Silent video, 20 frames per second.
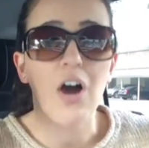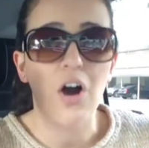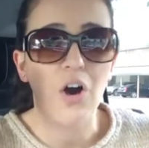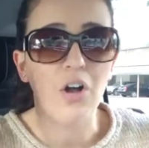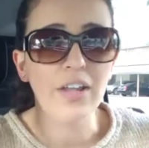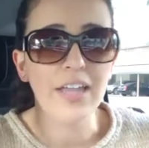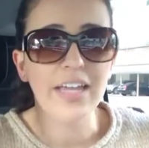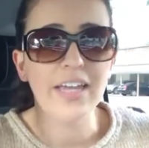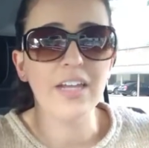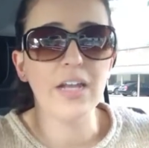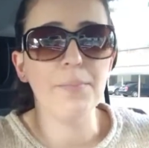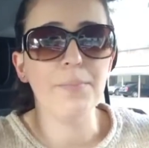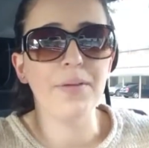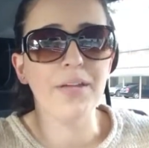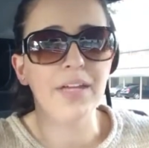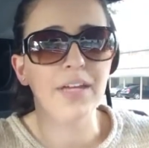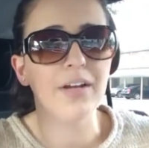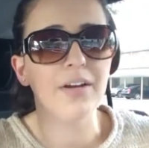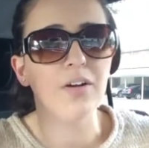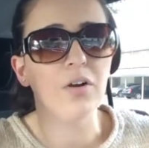I'll link it up
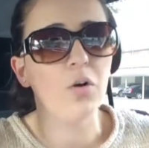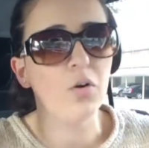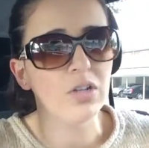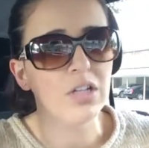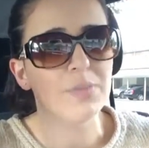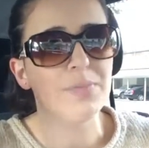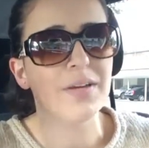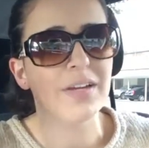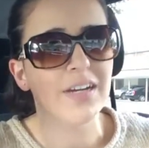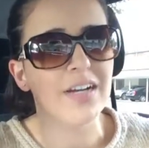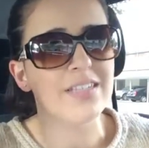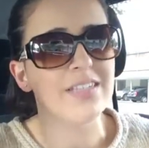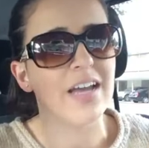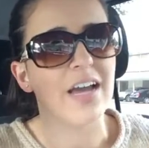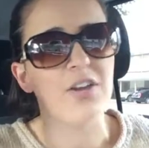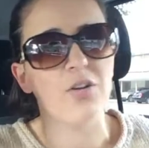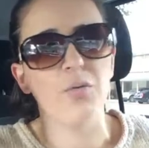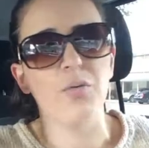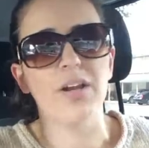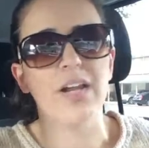here only because
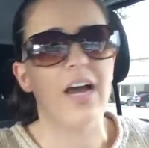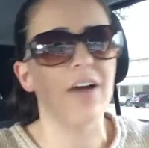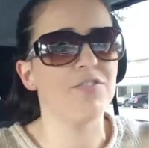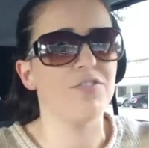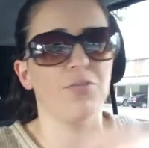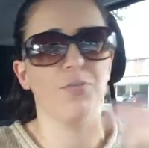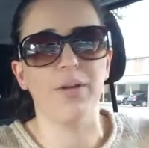I don't want to have